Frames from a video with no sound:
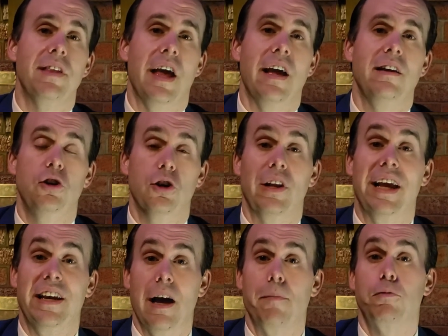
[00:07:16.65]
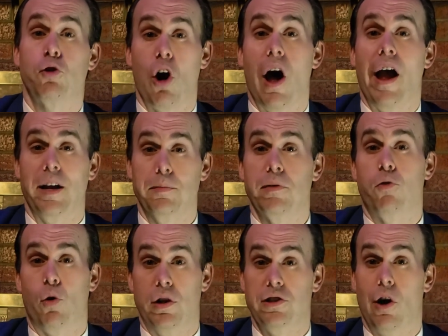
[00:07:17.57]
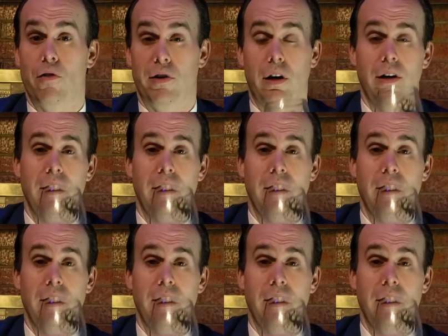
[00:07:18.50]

that you'll end up crying before it's over.